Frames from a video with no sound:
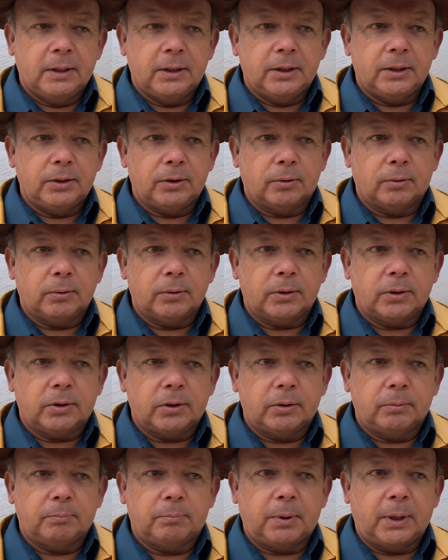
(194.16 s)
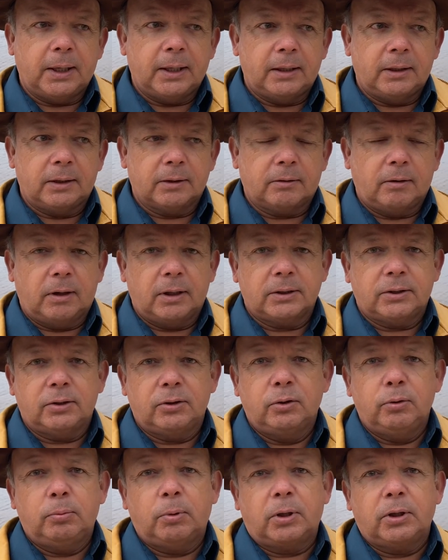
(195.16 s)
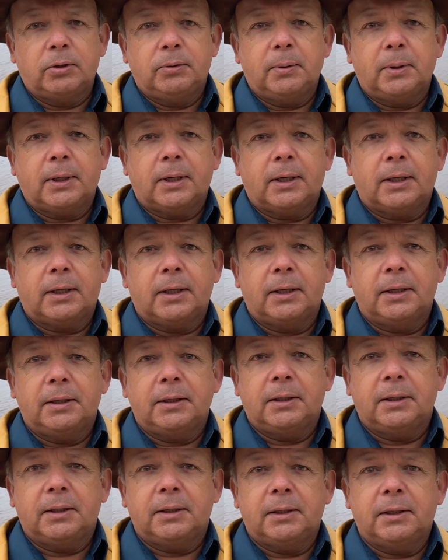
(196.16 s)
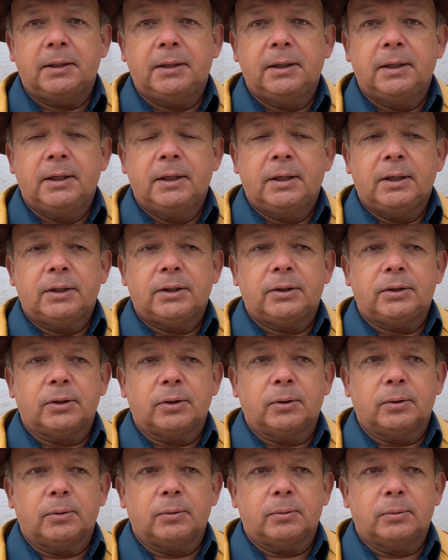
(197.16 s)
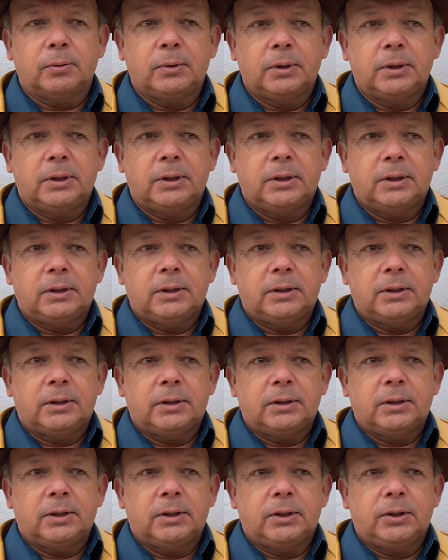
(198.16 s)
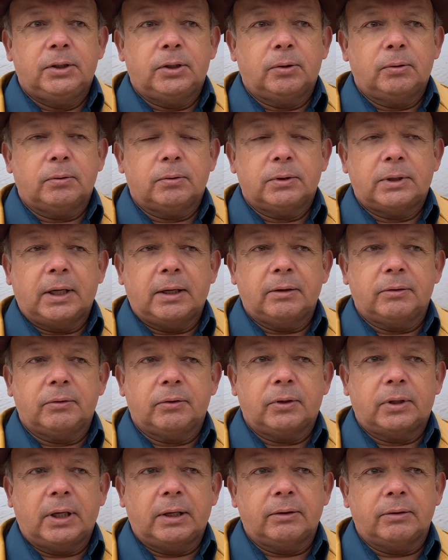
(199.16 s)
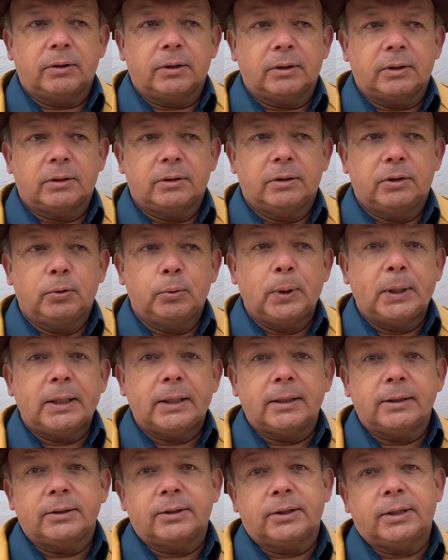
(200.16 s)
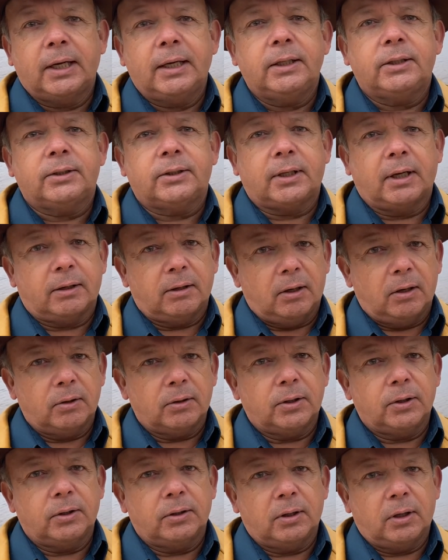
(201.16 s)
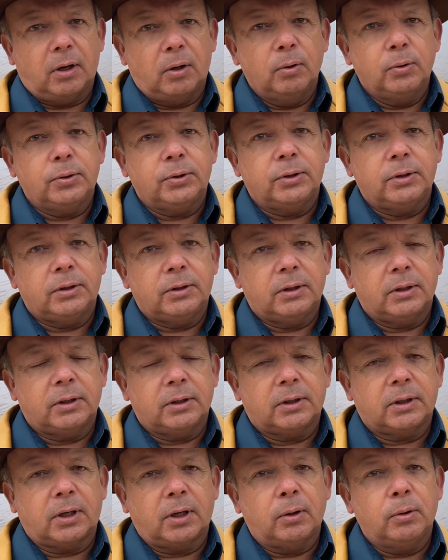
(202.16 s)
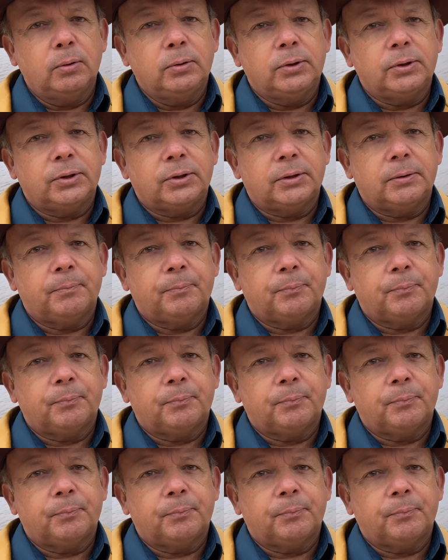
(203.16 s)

You know, can paddle across to New Brunswick and uh, so, you know, down down the New England states, down along the ocean, uh, the coast.